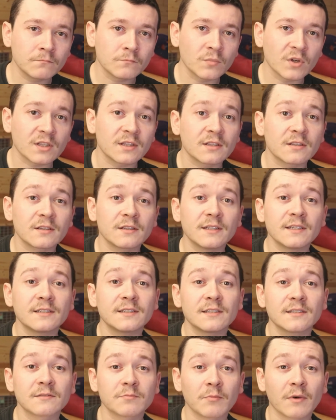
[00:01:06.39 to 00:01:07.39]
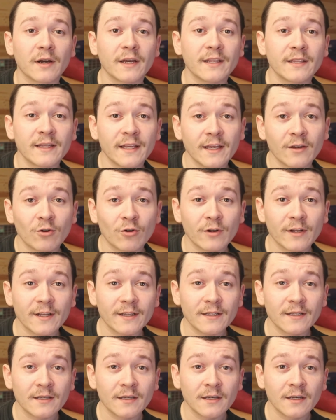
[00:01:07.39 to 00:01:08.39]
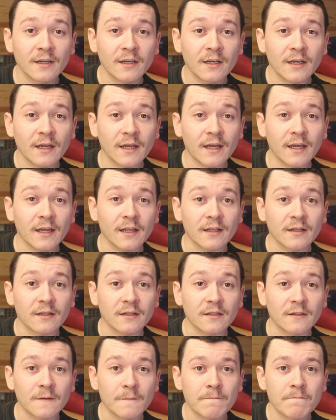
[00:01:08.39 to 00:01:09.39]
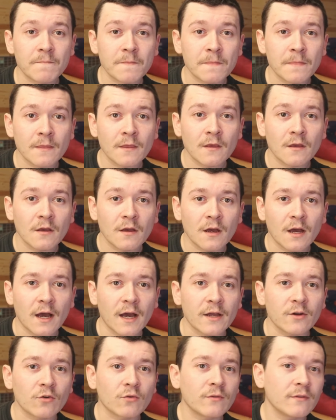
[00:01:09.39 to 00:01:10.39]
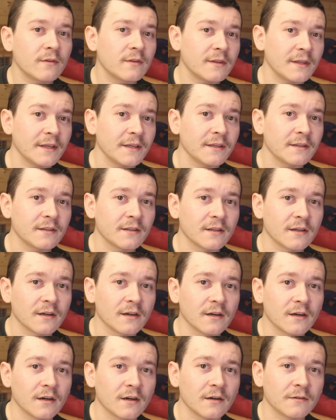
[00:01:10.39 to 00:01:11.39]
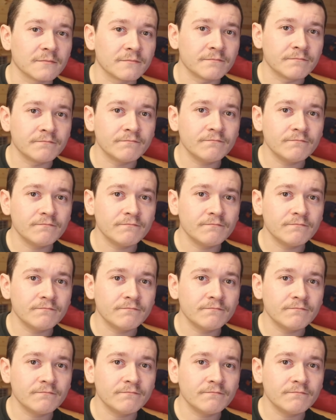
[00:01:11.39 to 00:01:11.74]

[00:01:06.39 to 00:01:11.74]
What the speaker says: But this is my take on it, and I don't think the